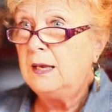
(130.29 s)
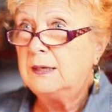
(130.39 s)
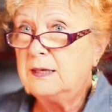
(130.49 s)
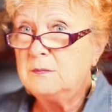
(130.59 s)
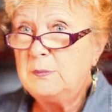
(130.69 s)

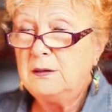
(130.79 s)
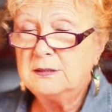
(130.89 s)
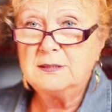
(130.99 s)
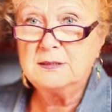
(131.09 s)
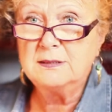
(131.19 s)
can melt
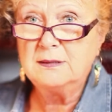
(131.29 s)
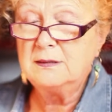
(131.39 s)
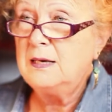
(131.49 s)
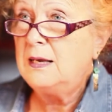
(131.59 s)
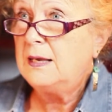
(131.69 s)
it
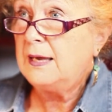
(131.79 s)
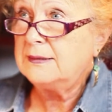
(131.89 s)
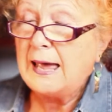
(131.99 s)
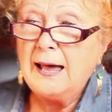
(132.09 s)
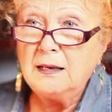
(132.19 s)
and,
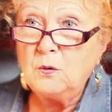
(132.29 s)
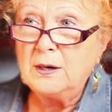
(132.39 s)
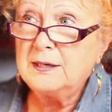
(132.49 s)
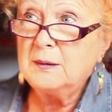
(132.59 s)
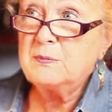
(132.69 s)
and alloy
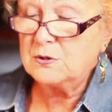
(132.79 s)
it up